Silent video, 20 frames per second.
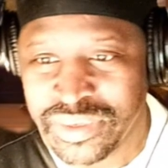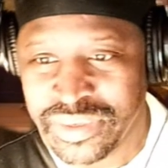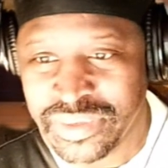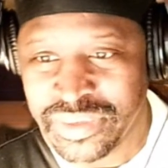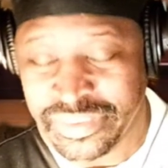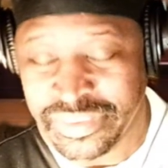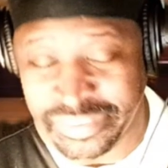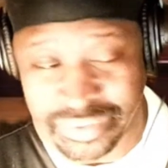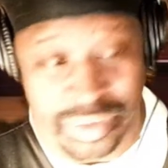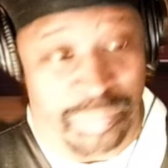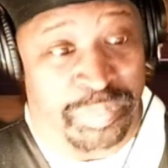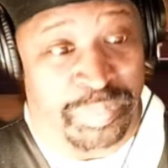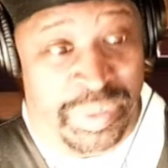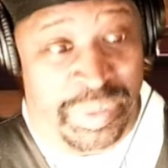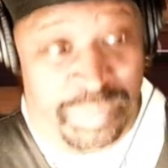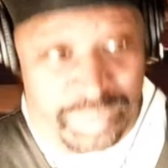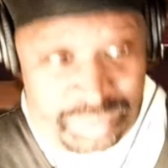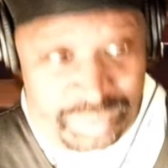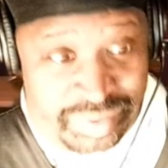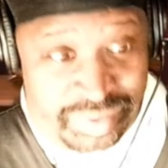Some
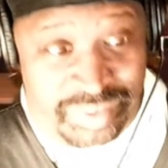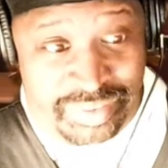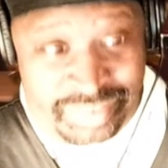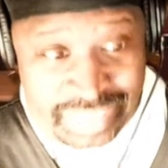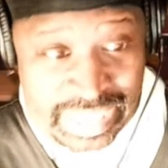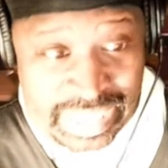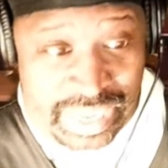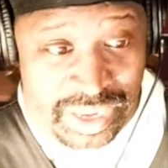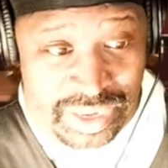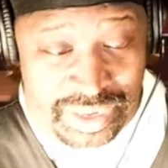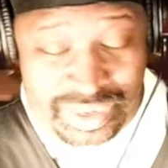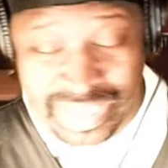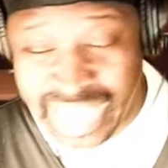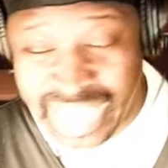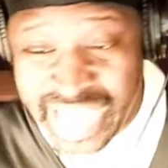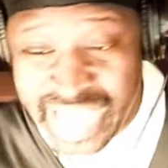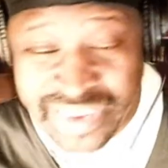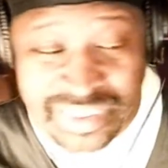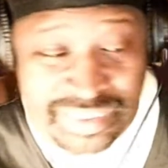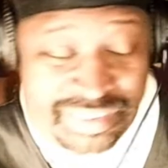people say
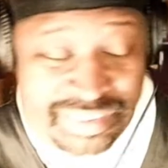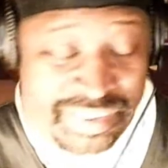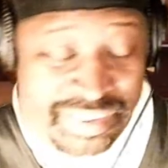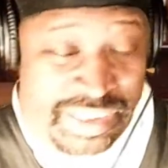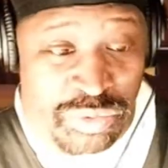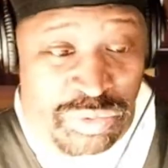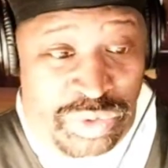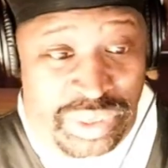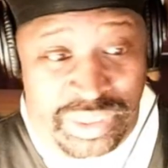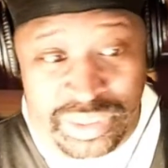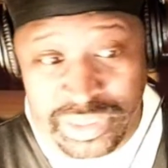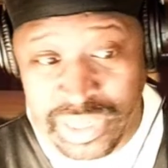I didn't see really